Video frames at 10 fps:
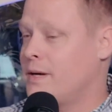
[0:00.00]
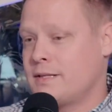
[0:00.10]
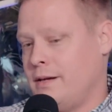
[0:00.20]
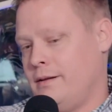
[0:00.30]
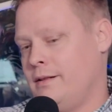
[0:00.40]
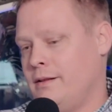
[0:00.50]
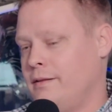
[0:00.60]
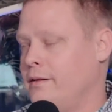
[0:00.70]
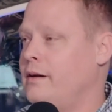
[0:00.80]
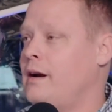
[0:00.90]
Because
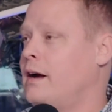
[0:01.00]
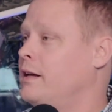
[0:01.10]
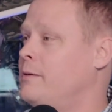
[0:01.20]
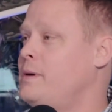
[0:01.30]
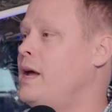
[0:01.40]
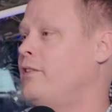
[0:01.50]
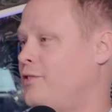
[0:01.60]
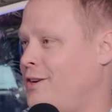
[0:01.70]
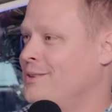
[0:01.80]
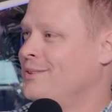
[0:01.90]
they're not going to
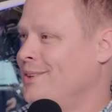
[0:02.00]
BS you,